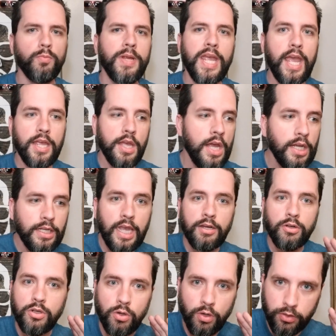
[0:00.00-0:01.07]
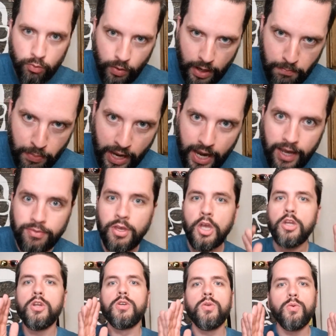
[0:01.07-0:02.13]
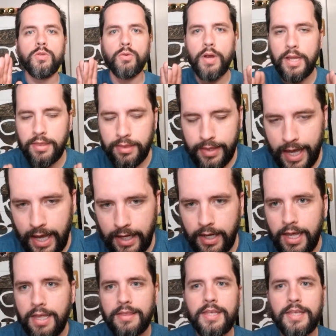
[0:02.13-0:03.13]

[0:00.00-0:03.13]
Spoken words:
me, hey, Gator, you're on the right path. You're doing the right thing.